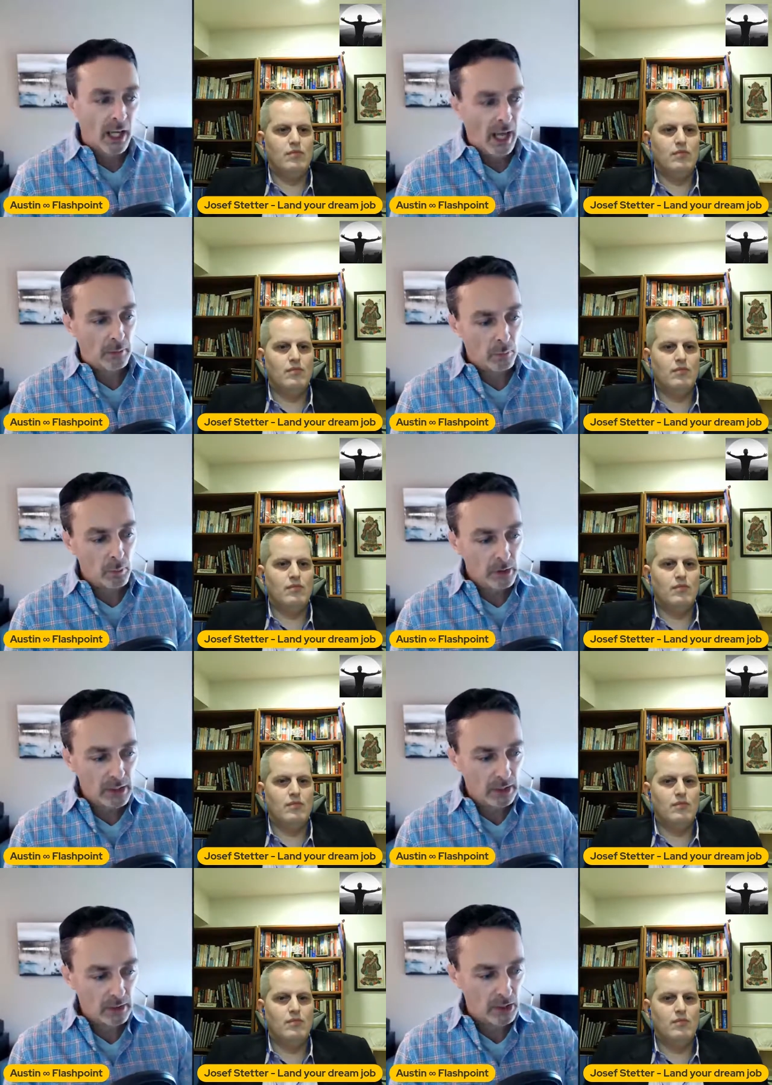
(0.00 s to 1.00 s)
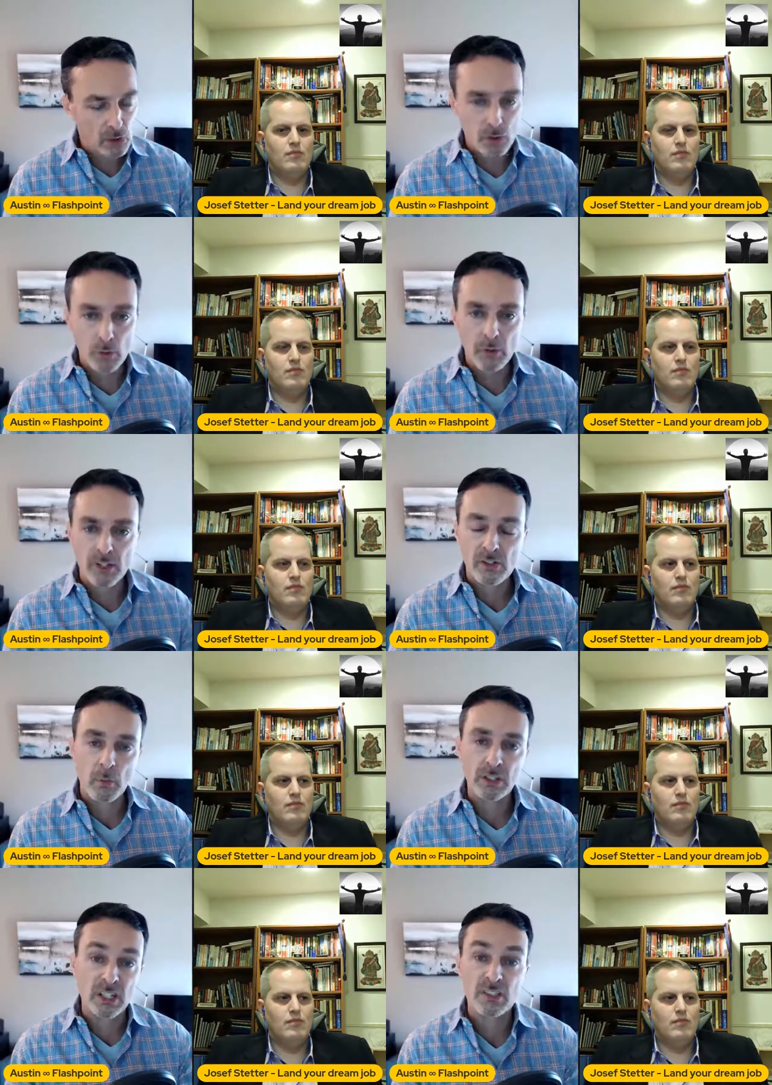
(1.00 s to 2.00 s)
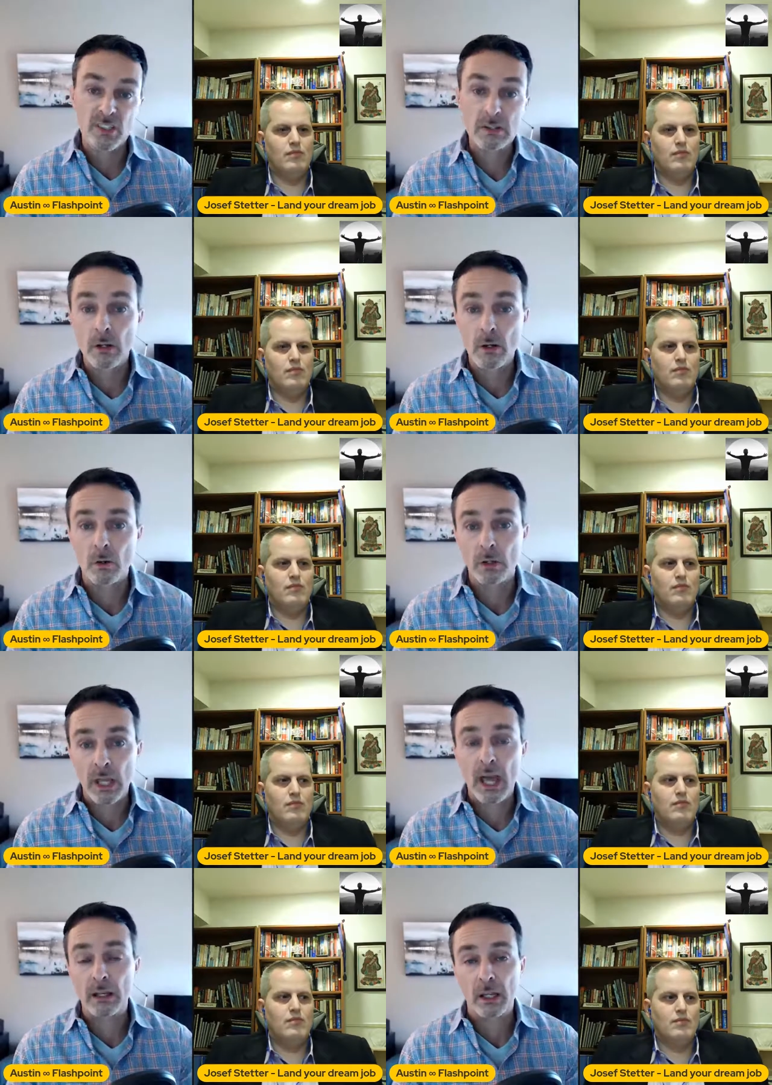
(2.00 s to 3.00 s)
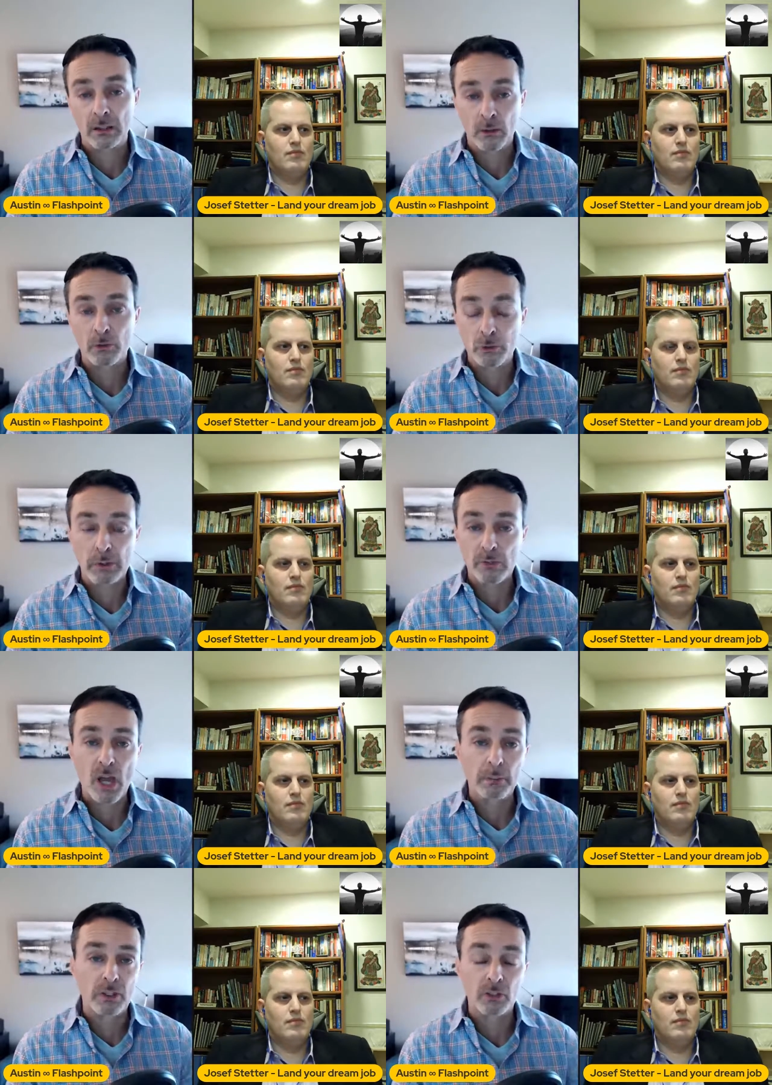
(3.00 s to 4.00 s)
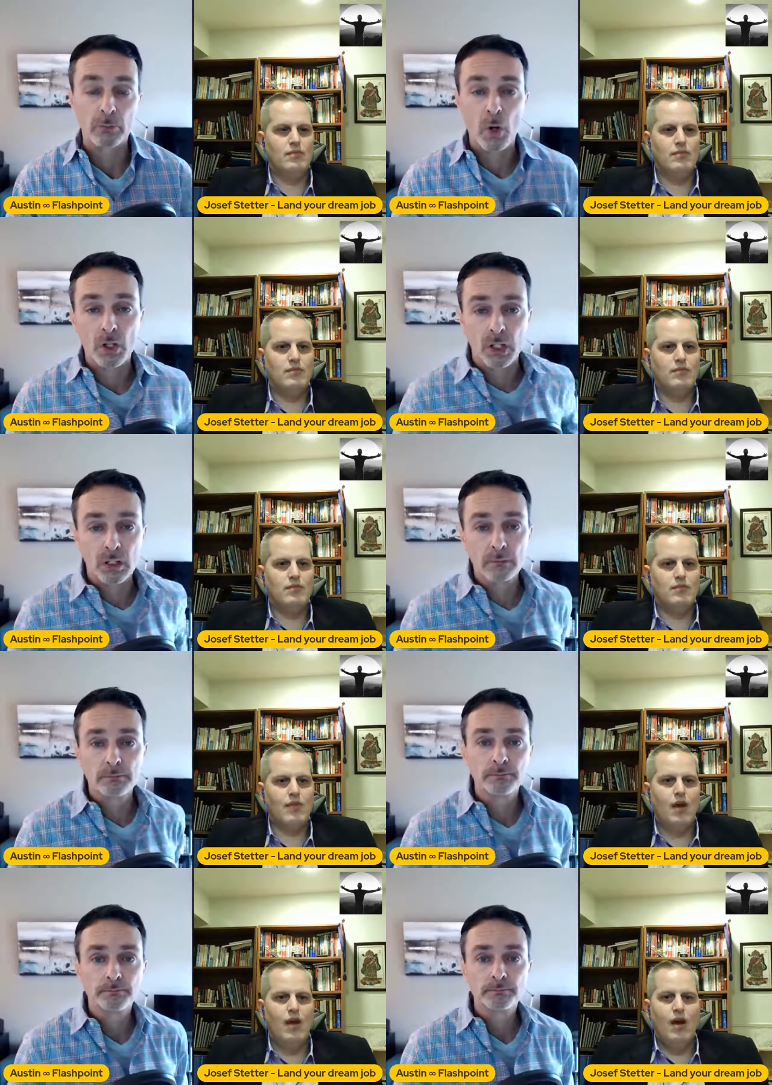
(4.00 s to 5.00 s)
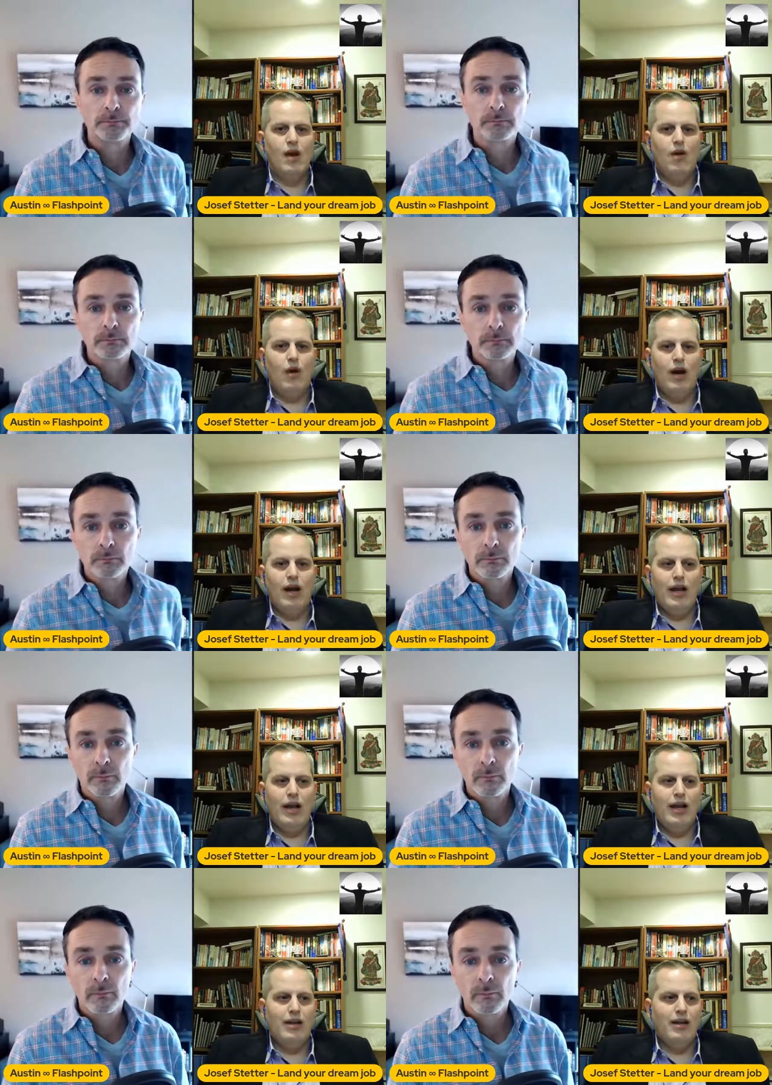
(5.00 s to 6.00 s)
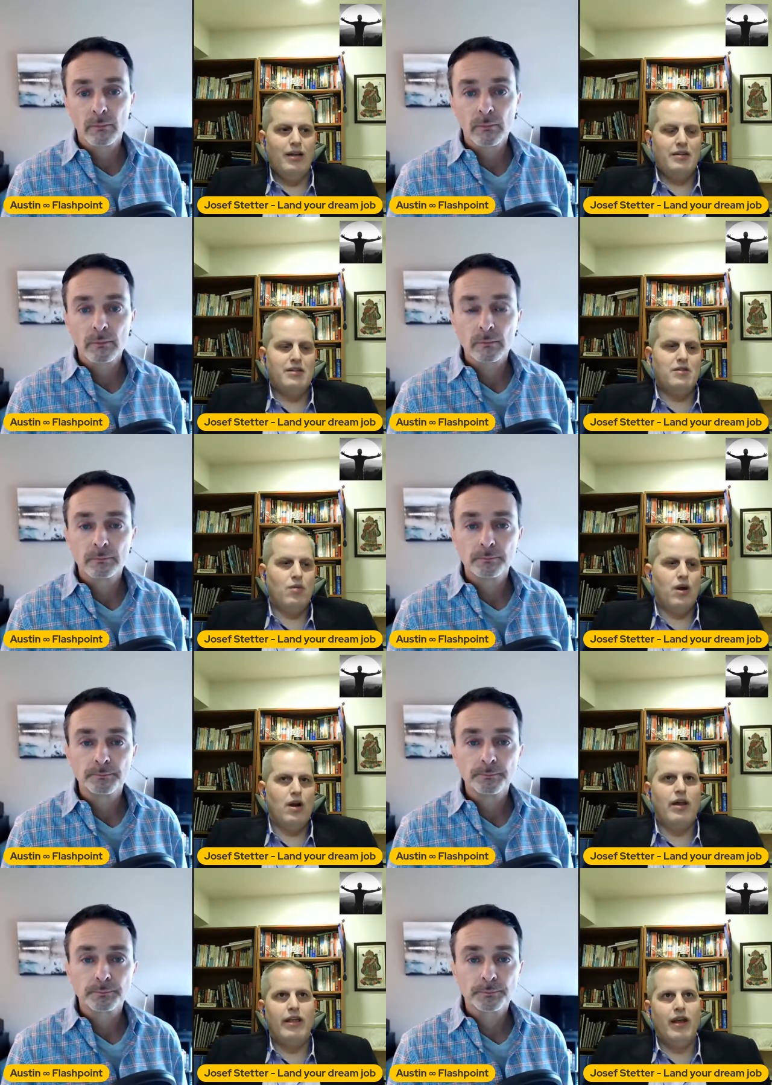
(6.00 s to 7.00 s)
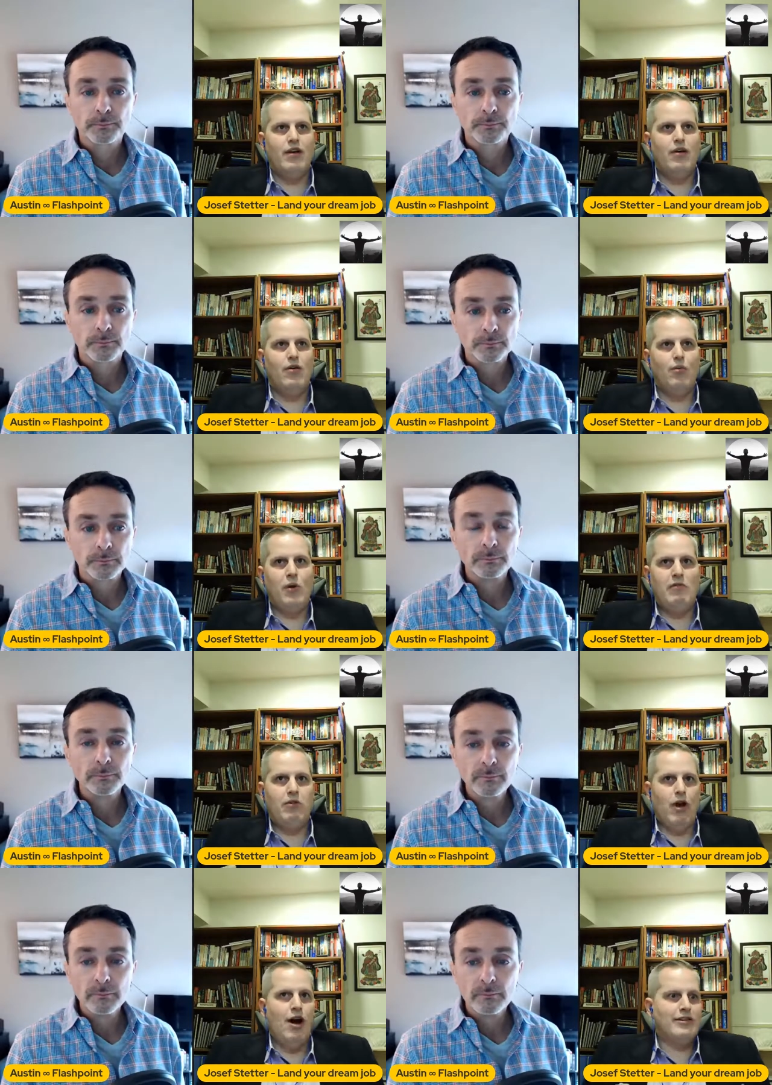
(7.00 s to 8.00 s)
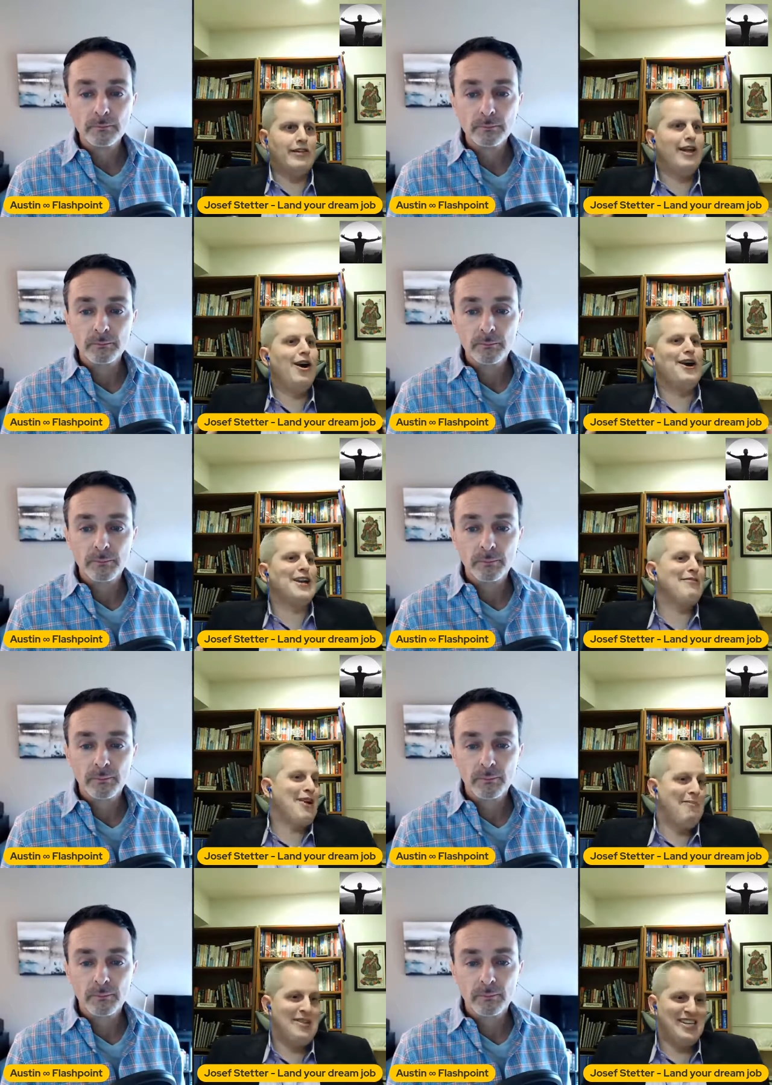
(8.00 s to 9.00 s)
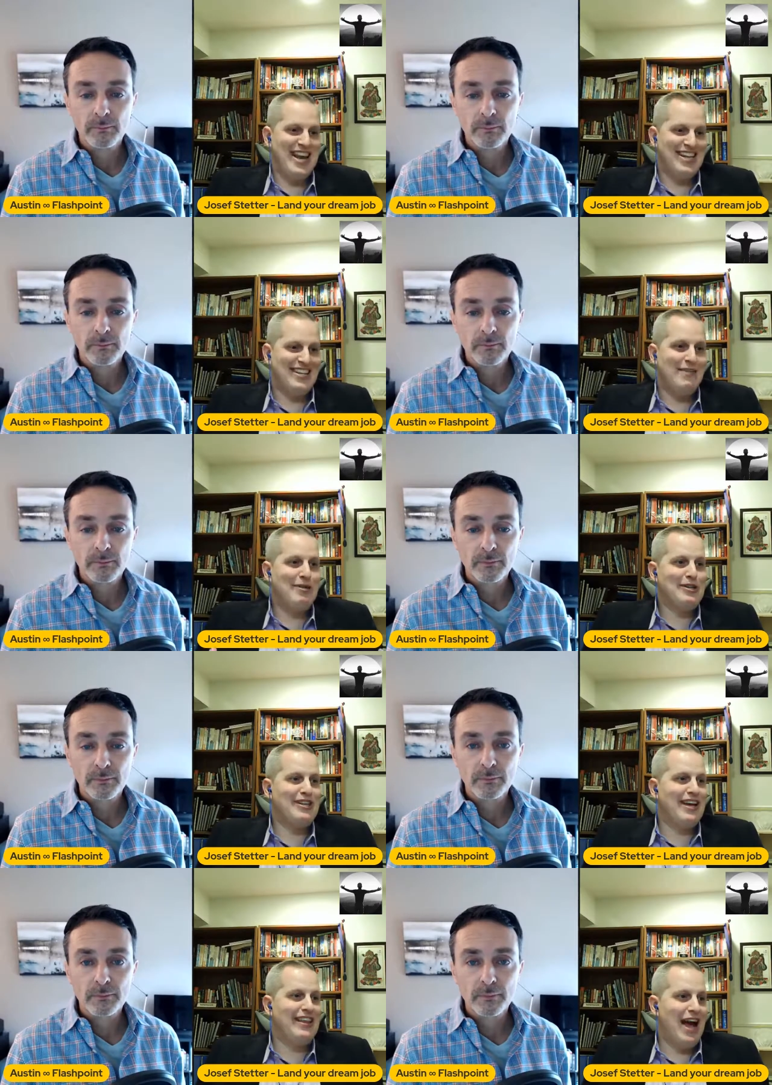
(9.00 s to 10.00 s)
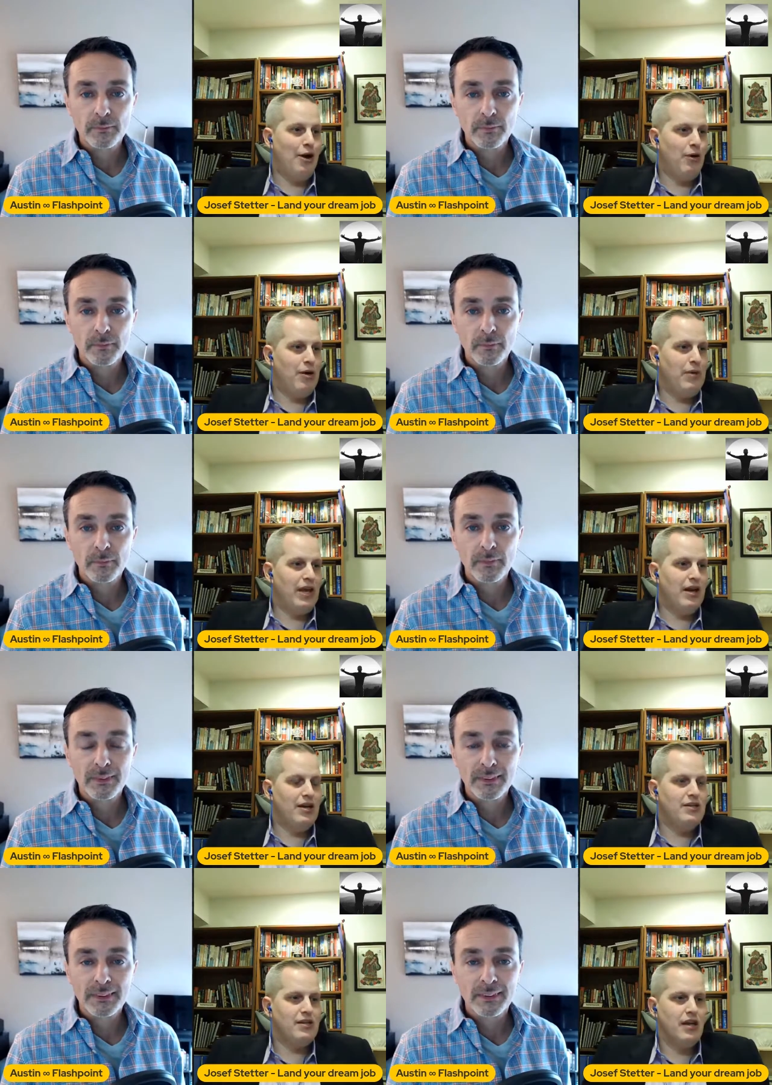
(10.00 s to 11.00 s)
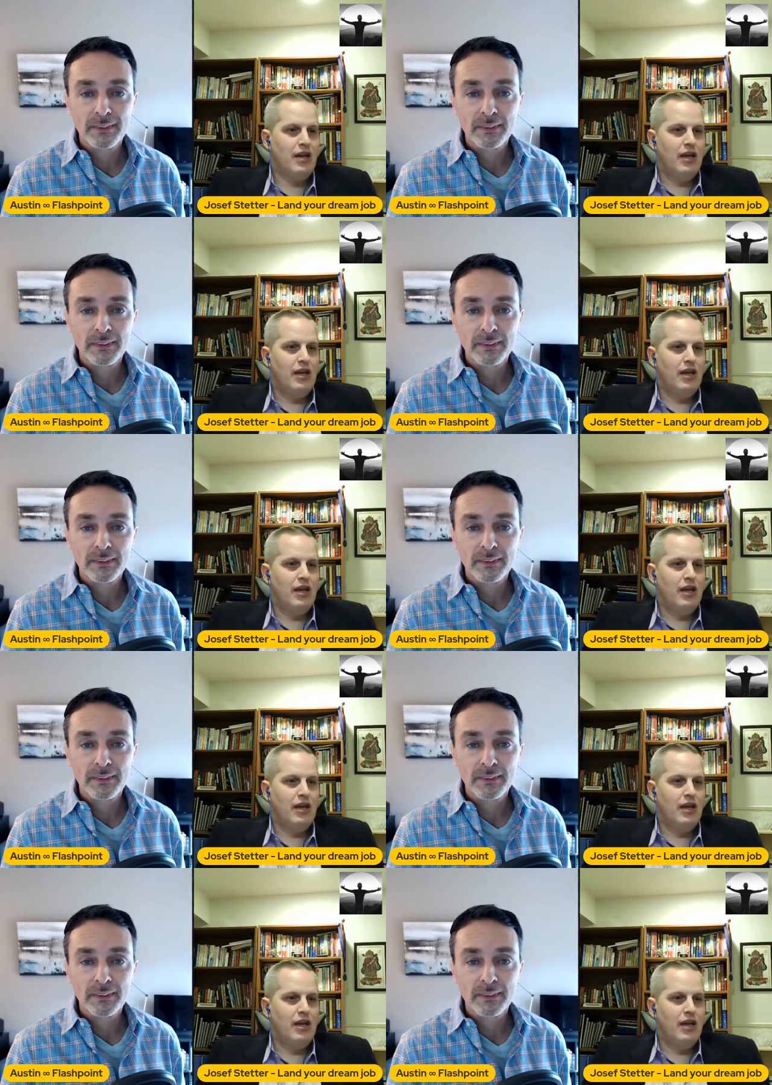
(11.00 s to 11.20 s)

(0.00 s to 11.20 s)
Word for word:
Speaker 1: and really ensure that someone can still get their dream job in this market
Speaker 2: well again this is where i think we've lost the art of common sense and i'm going to say it that way because